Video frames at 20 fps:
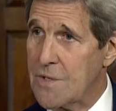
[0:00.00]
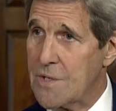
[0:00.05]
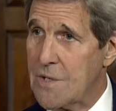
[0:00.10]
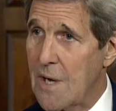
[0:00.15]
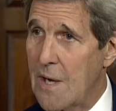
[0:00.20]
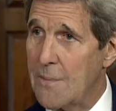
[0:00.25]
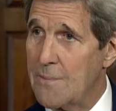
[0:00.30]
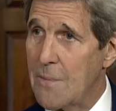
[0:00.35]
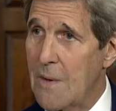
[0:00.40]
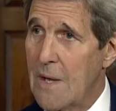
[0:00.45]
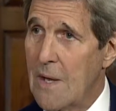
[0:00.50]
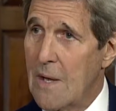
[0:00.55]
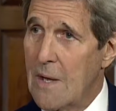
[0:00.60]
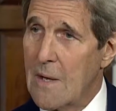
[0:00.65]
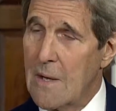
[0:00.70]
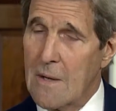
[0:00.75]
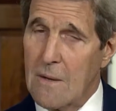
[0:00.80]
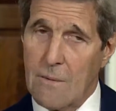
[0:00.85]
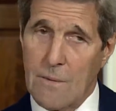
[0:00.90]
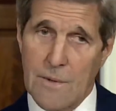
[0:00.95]
step
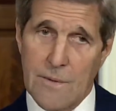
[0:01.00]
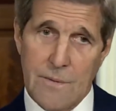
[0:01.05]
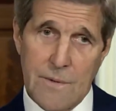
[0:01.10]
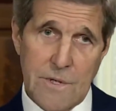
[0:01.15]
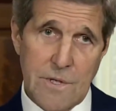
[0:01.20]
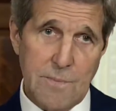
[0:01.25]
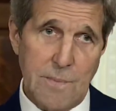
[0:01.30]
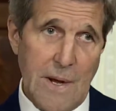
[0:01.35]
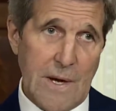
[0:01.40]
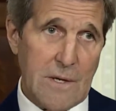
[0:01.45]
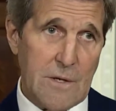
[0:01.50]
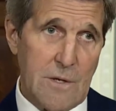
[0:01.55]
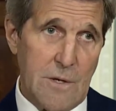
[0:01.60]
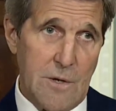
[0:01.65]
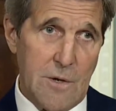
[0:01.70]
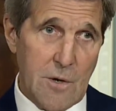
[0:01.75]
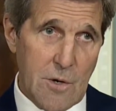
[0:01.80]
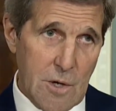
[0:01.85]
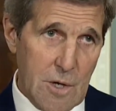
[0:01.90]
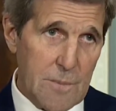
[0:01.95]
with respect to
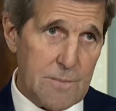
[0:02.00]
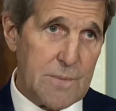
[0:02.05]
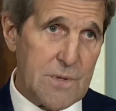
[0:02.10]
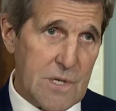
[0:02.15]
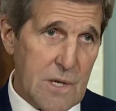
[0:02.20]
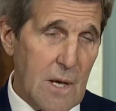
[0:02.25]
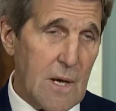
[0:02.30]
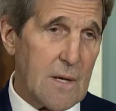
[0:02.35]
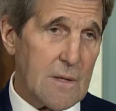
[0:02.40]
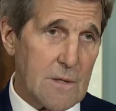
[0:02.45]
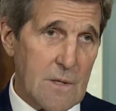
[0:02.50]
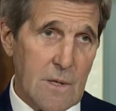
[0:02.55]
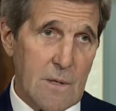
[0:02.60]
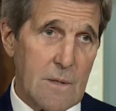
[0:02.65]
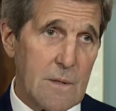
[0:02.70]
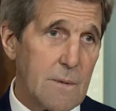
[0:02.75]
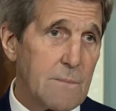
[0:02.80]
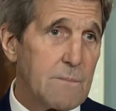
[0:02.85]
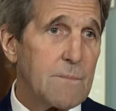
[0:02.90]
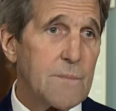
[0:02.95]
Europe's
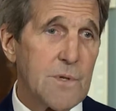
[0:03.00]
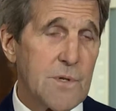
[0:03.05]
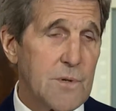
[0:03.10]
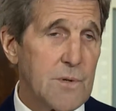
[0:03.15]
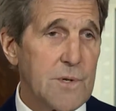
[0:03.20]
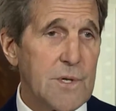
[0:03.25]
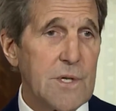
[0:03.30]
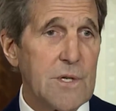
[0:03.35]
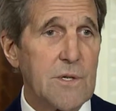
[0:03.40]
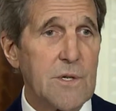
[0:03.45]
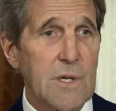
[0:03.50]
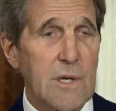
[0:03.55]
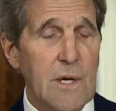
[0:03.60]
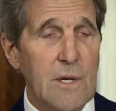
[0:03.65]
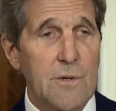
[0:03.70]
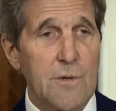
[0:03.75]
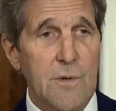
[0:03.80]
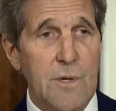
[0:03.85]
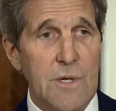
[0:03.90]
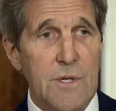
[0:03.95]
long-term strategic
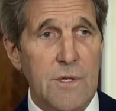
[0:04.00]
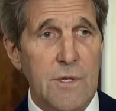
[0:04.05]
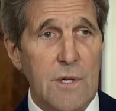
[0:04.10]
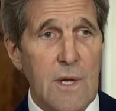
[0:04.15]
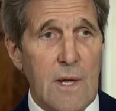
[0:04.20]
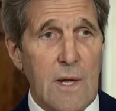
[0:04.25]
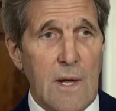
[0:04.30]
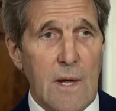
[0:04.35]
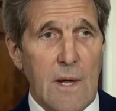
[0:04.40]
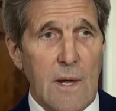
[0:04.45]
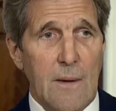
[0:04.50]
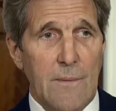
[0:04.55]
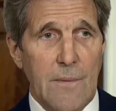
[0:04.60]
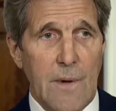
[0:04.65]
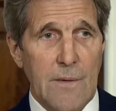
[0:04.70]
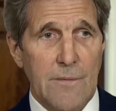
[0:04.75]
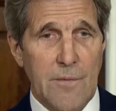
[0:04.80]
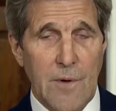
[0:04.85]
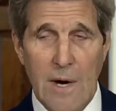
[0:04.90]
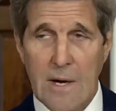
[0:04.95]
interests
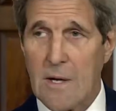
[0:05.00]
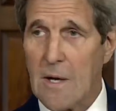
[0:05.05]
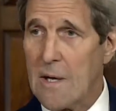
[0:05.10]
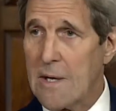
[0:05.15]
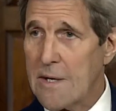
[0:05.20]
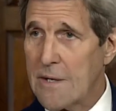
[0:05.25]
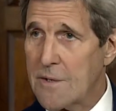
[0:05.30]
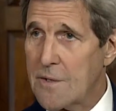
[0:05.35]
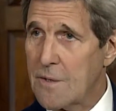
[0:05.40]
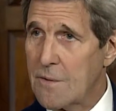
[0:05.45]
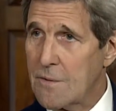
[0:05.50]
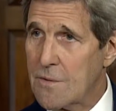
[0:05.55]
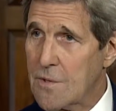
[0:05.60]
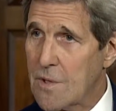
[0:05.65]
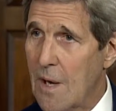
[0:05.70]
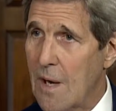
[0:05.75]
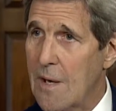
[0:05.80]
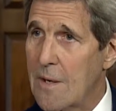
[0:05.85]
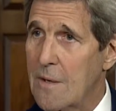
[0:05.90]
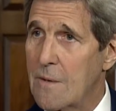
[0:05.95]
and frankly to
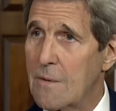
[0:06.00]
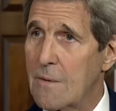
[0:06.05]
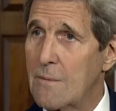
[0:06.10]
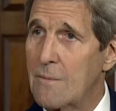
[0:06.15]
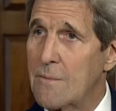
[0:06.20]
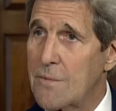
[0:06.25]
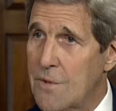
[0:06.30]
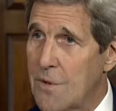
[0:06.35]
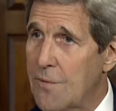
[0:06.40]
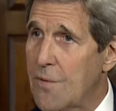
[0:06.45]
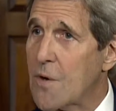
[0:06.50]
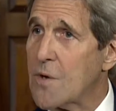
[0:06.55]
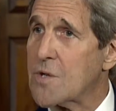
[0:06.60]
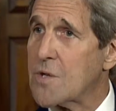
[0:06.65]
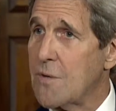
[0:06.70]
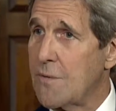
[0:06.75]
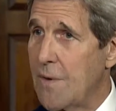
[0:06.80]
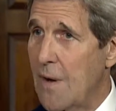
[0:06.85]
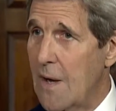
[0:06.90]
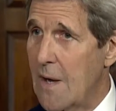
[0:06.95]
try to
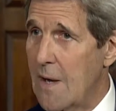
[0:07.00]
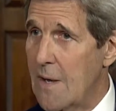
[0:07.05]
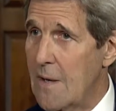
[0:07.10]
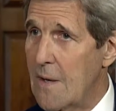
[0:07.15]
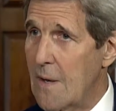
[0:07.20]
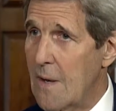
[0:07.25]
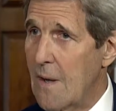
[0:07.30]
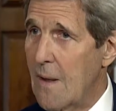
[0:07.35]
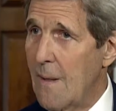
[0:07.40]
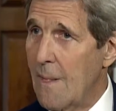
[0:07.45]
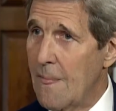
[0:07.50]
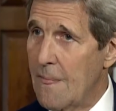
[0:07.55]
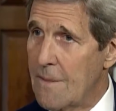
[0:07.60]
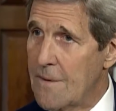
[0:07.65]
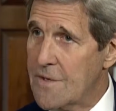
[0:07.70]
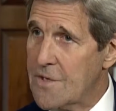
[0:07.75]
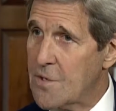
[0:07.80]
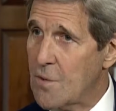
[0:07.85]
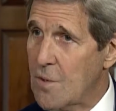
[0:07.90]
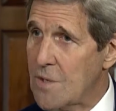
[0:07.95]
diversify
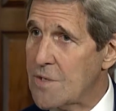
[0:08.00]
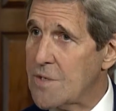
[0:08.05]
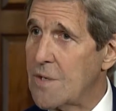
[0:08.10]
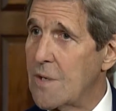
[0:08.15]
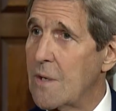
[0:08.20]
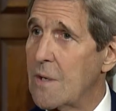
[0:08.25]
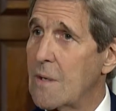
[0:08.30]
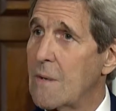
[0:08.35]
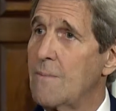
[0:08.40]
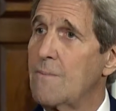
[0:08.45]
the sourcing